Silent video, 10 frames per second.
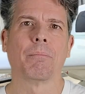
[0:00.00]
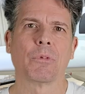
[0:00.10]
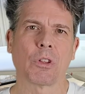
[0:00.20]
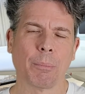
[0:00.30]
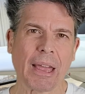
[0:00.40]

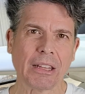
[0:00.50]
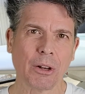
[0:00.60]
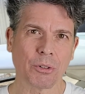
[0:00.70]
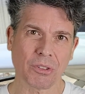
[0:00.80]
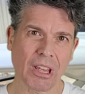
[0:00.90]
So the
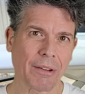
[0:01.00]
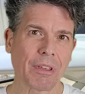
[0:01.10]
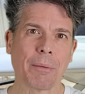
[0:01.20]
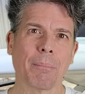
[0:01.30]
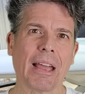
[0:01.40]
Magneto does have
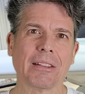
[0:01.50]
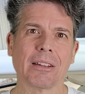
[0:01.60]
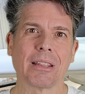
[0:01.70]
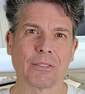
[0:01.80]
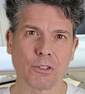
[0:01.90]
that
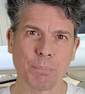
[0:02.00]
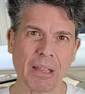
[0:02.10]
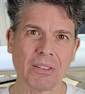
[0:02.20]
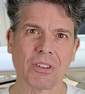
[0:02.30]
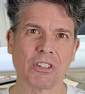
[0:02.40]
magnet that
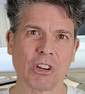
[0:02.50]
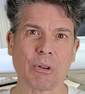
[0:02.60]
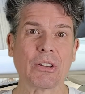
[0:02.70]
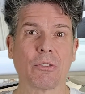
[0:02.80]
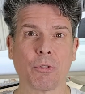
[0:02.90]
spins and
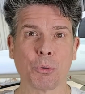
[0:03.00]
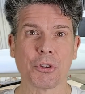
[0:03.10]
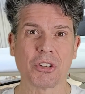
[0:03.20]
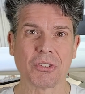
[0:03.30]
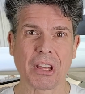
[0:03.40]
generates a
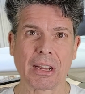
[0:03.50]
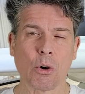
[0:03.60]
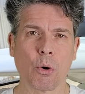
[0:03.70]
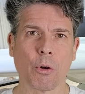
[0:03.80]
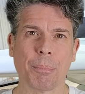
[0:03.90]
voltage inside a
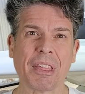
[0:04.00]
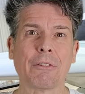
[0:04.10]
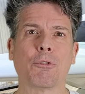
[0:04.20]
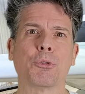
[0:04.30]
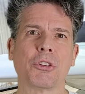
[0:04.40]
coil, but
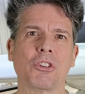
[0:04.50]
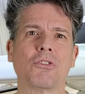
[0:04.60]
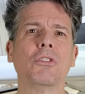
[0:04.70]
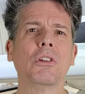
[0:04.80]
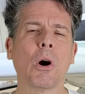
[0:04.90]
that voltage is
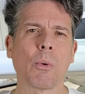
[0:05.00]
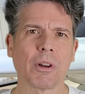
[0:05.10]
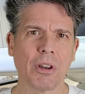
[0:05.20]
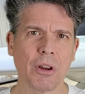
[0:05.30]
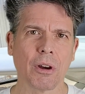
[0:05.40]
nowhere
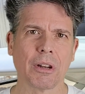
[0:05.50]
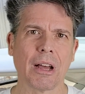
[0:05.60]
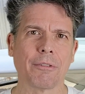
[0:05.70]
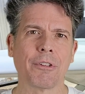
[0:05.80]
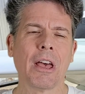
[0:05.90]
near
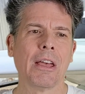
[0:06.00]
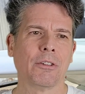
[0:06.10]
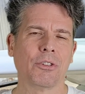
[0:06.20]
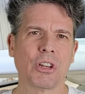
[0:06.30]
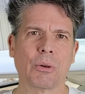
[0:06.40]
enough
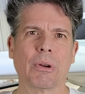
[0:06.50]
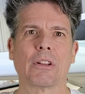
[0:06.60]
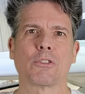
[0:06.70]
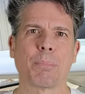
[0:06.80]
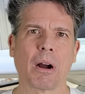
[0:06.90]
to generate a
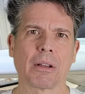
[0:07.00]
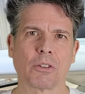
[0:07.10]
spark at